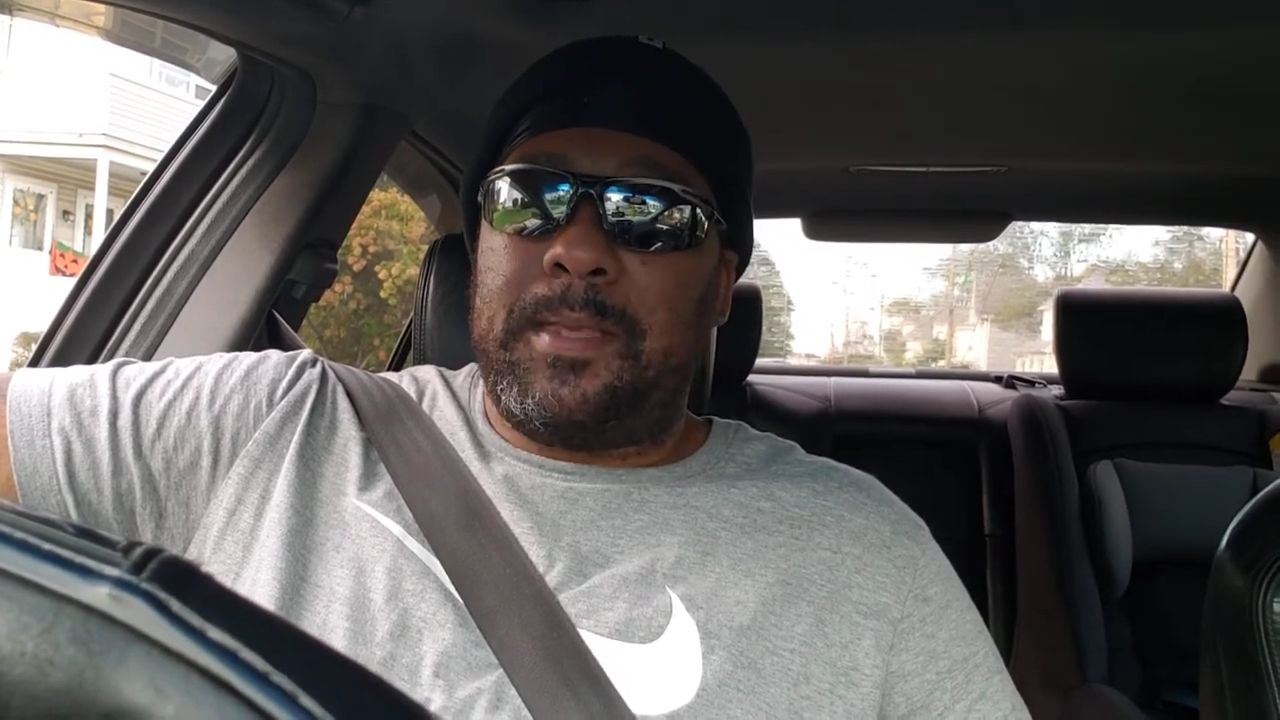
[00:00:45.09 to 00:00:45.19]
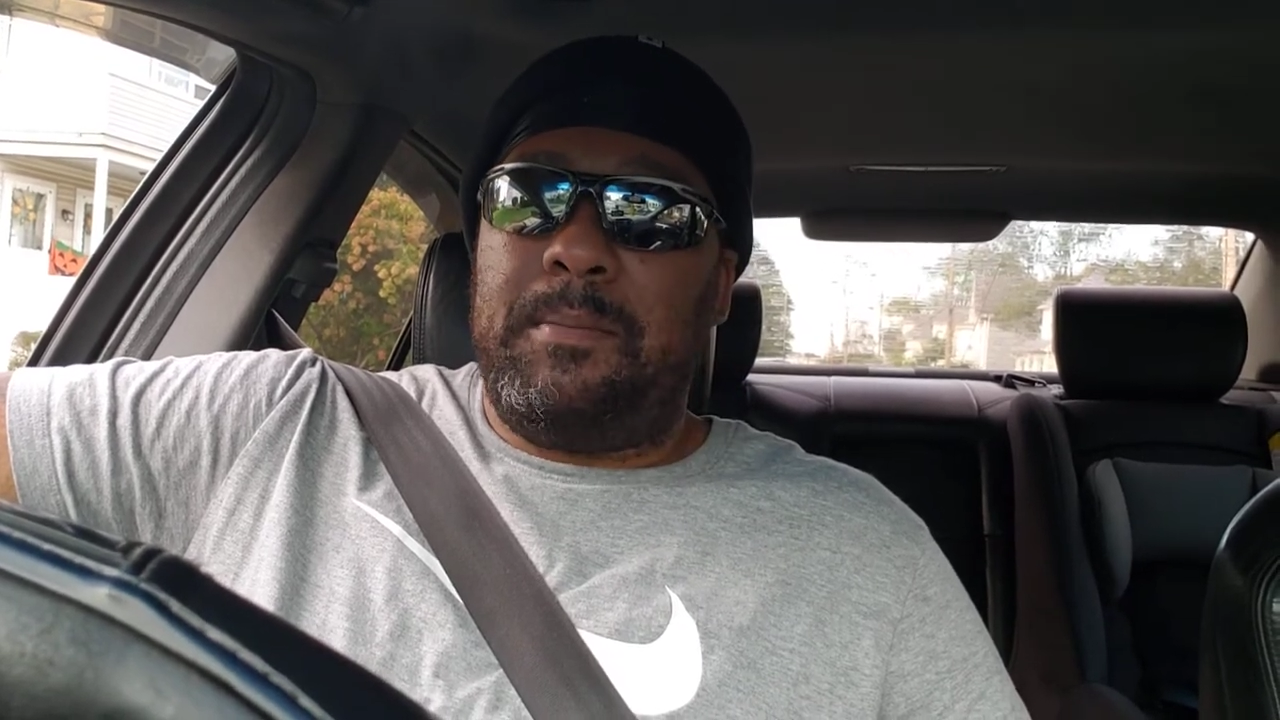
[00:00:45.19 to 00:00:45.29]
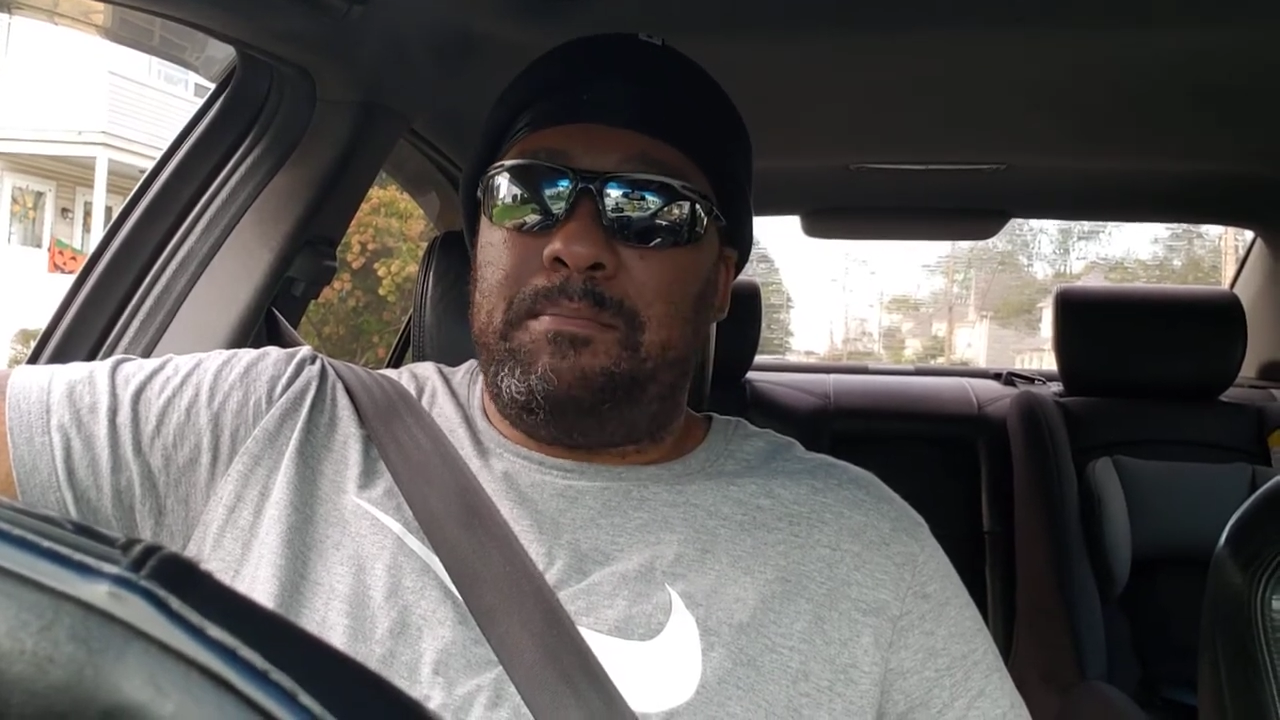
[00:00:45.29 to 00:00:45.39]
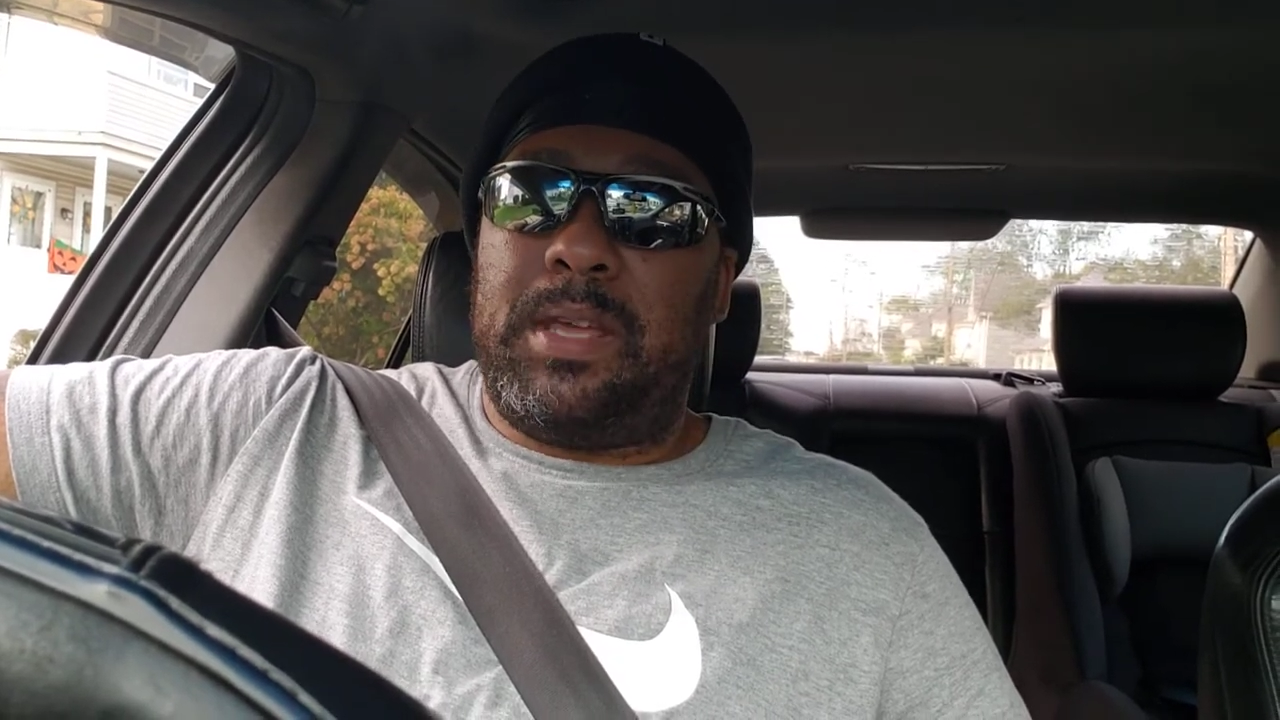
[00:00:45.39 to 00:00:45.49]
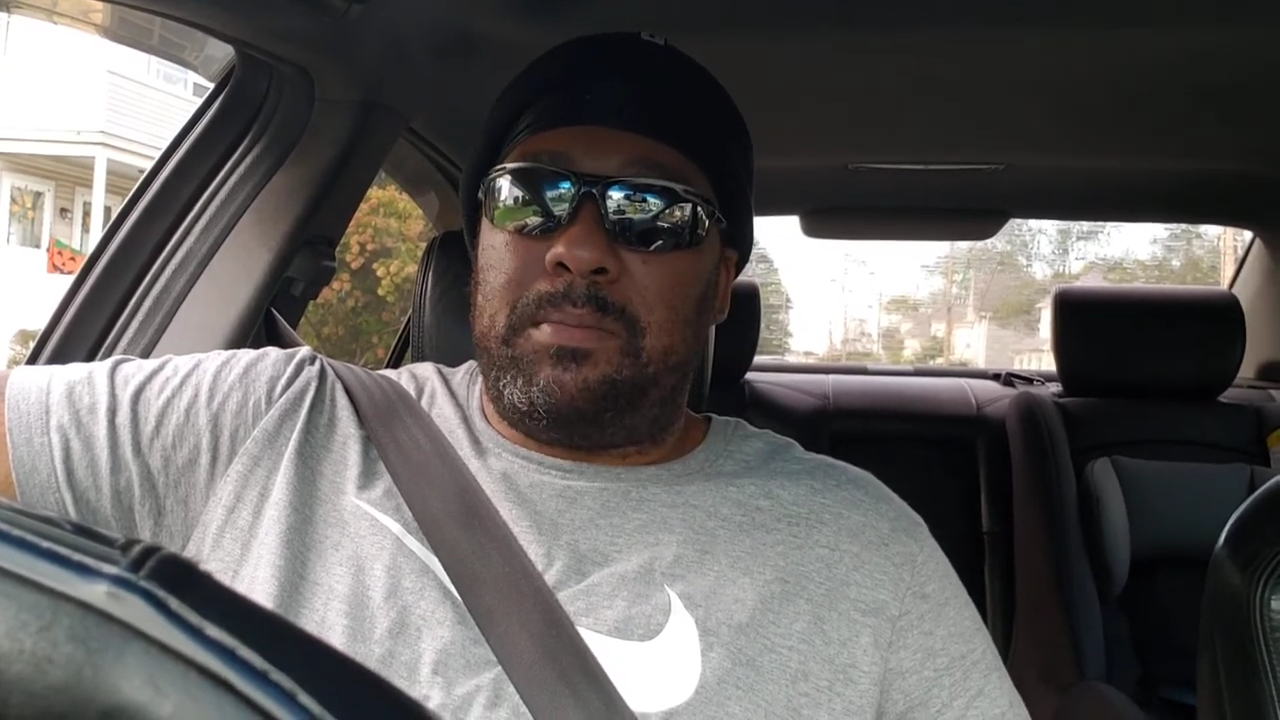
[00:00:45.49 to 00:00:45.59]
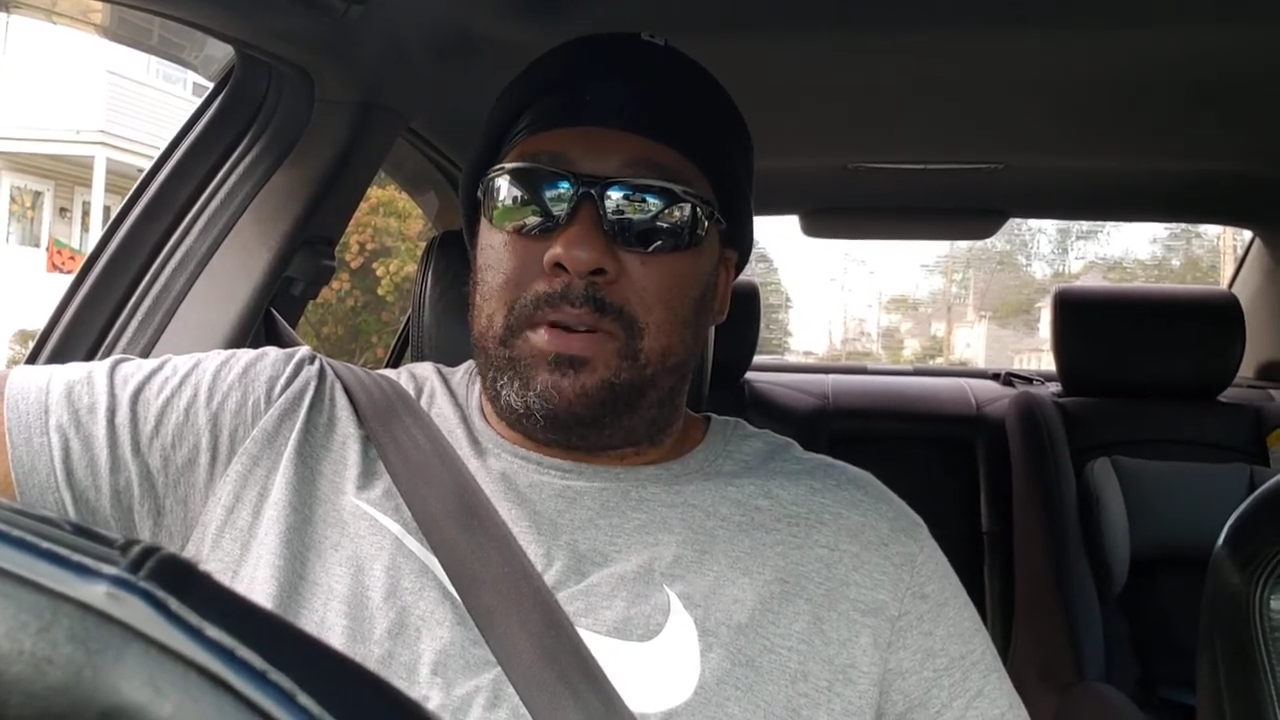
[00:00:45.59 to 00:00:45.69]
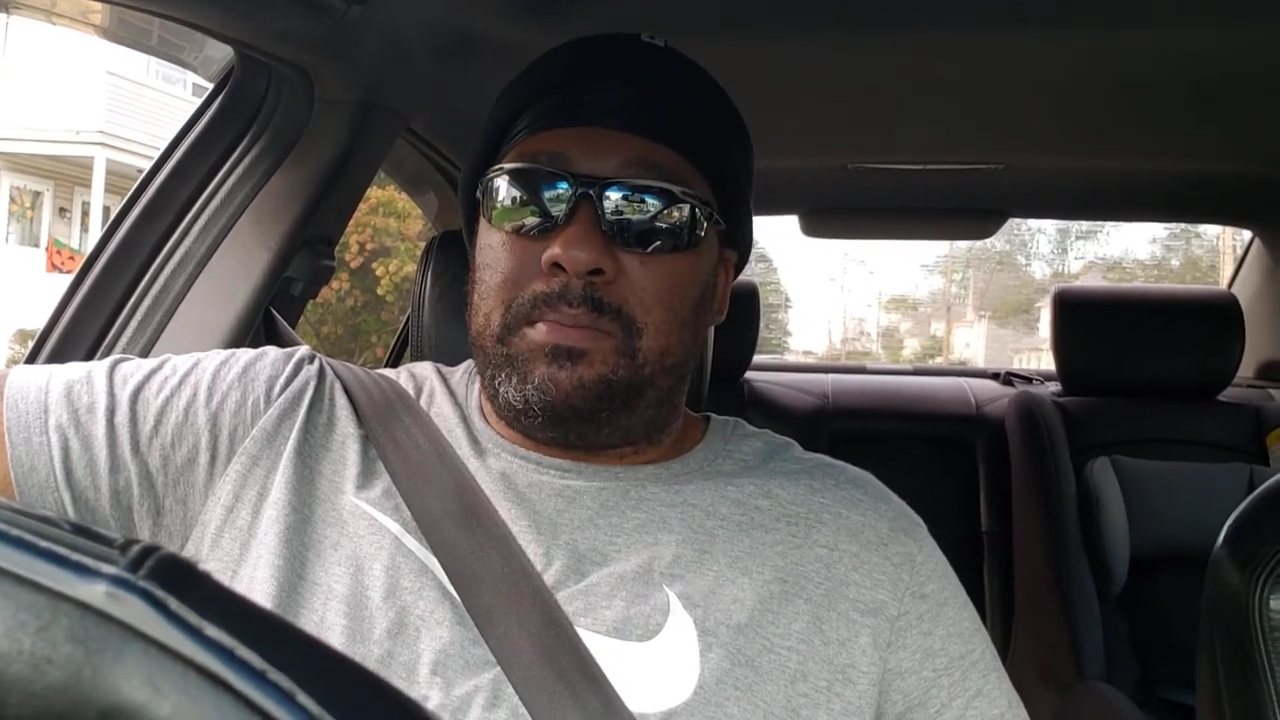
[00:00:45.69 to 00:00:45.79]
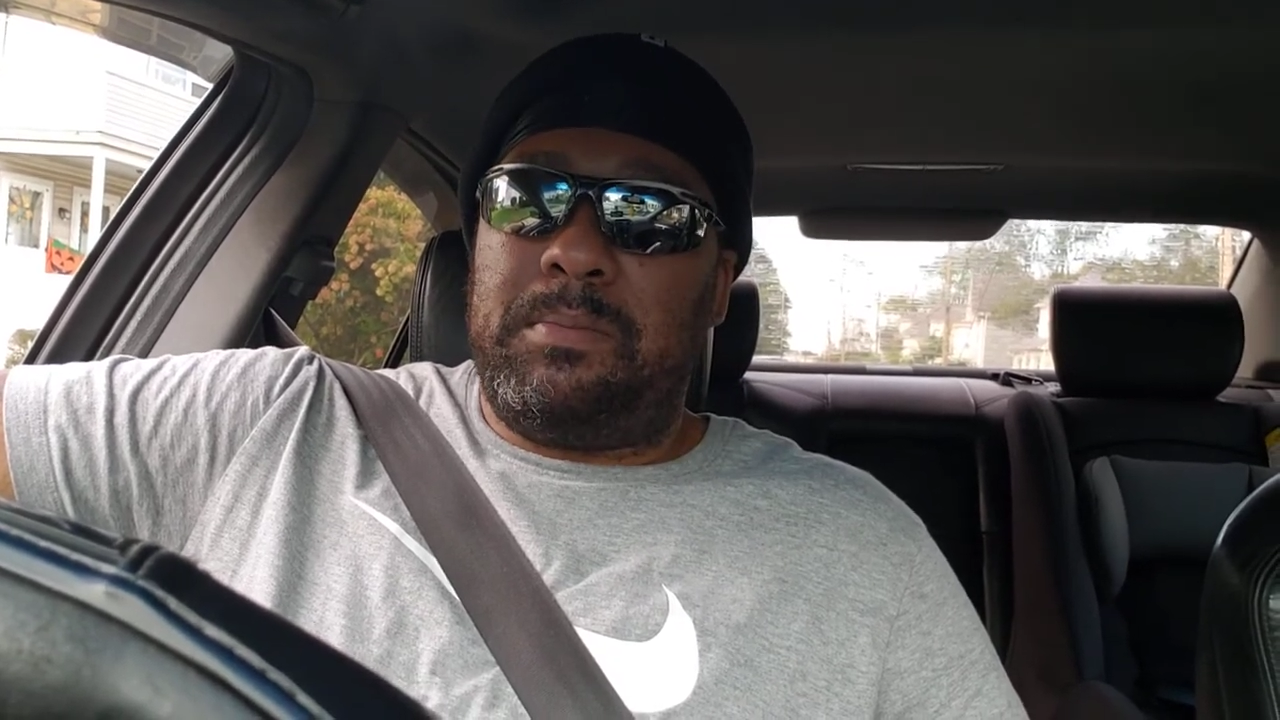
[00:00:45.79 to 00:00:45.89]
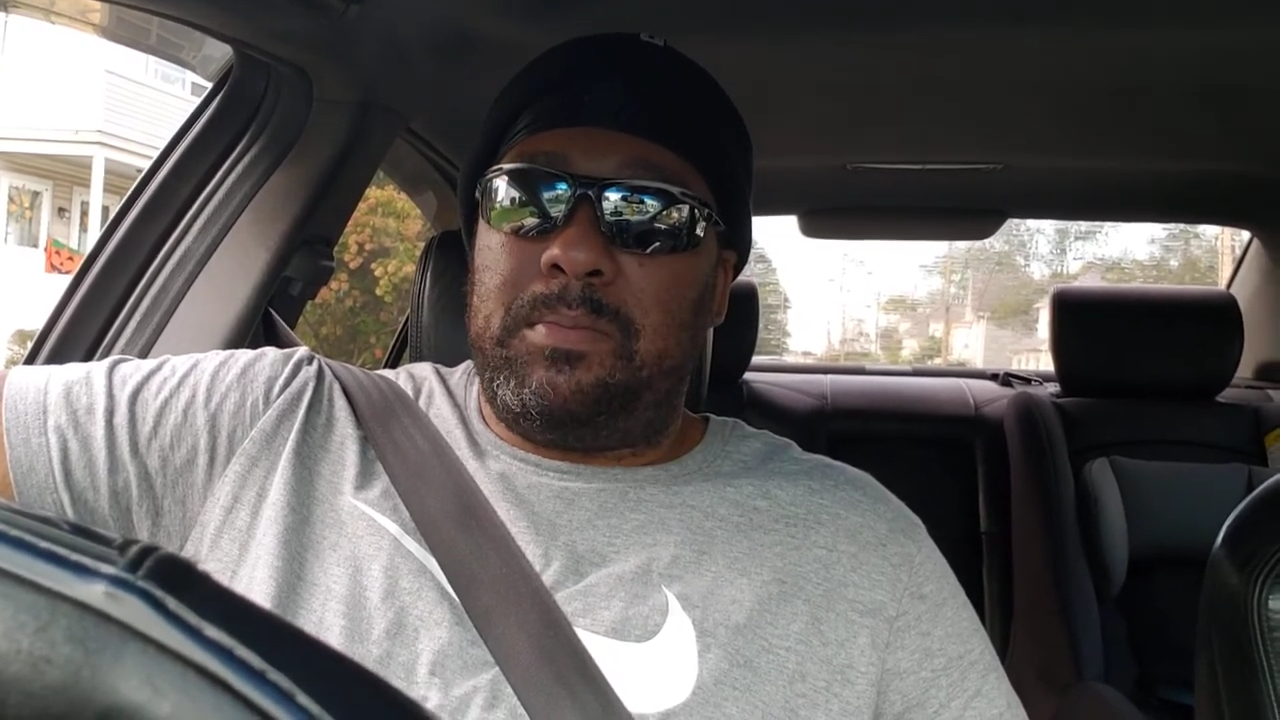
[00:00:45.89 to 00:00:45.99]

minimum,